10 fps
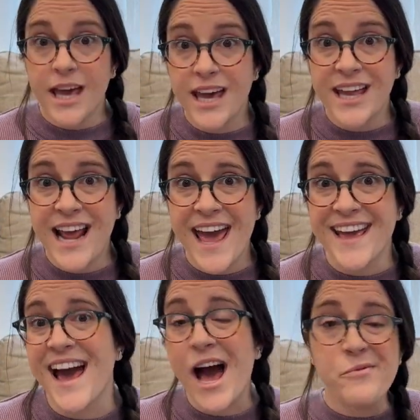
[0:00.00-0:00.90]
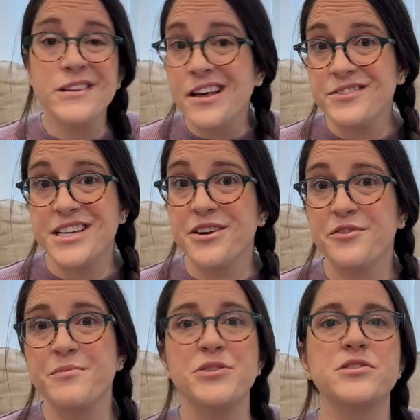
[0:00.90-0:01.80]
And hey, I would love to hear
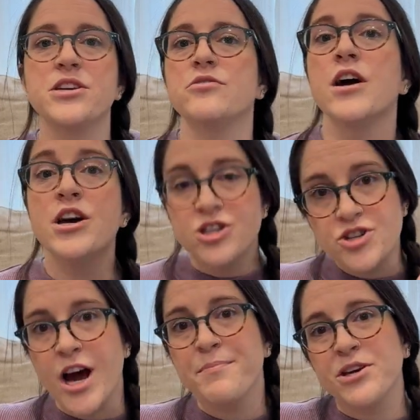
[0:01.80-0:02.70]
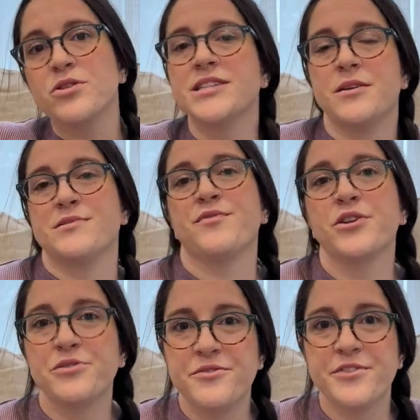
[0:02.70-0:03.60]
from you too. Drop your tips for
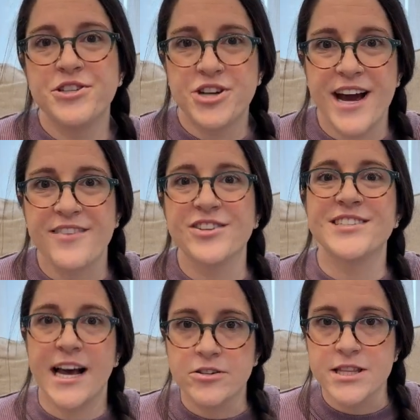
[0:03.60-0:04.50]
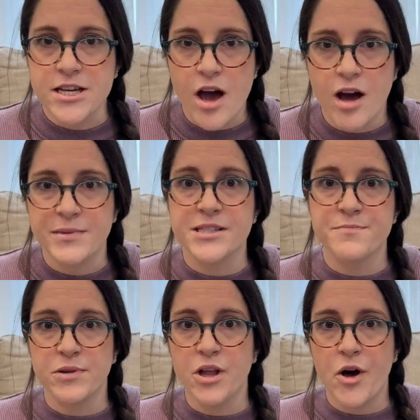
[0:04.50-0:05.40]
gluten-free travel down in the comments
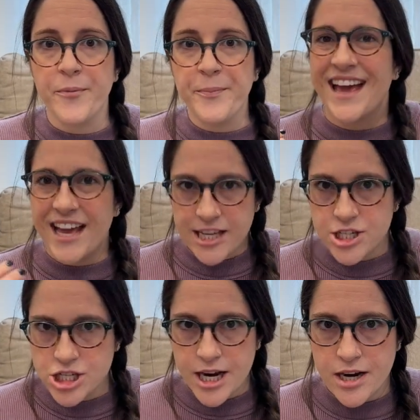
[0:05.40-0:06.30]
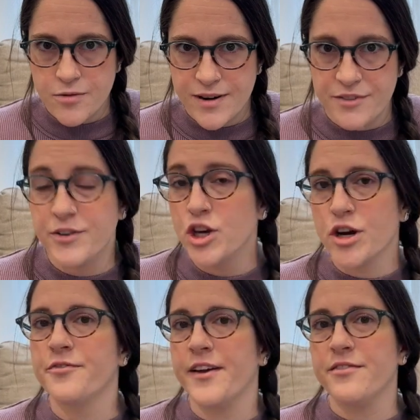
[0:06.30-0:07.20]
below. And share one of
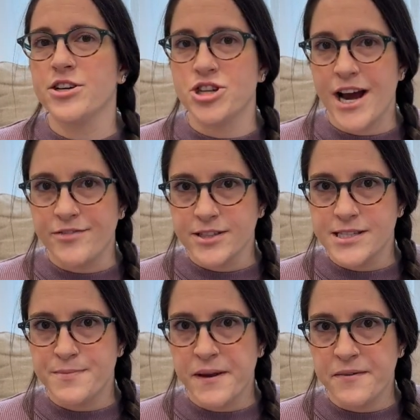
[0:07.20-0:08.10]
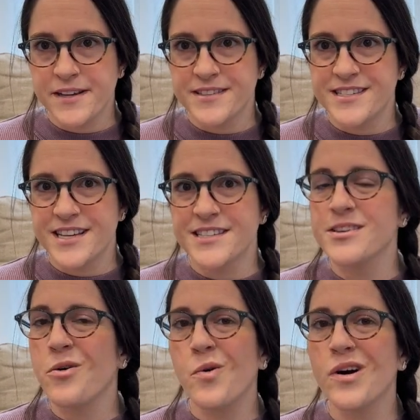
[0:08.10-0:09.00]
your favorite travel experiences
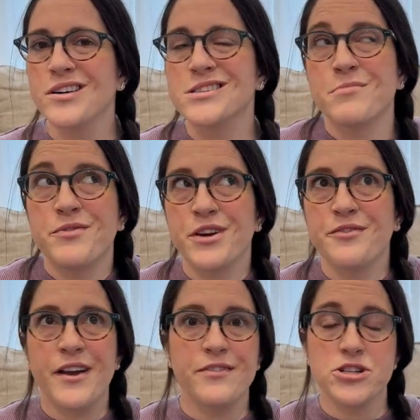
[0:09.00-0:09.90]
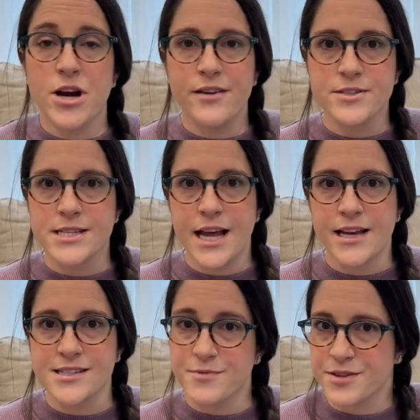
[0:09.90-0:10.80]
or some of your favorite travel
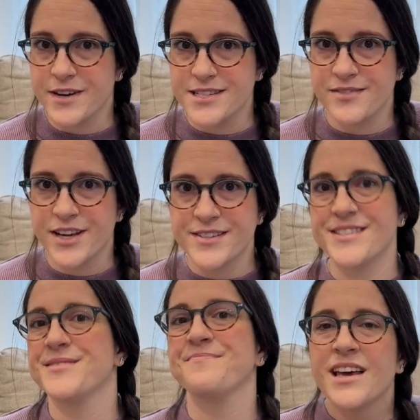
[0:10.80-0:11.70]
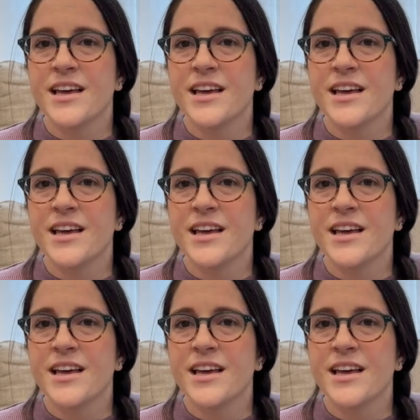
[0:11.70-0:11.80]
snacks with the rest of us.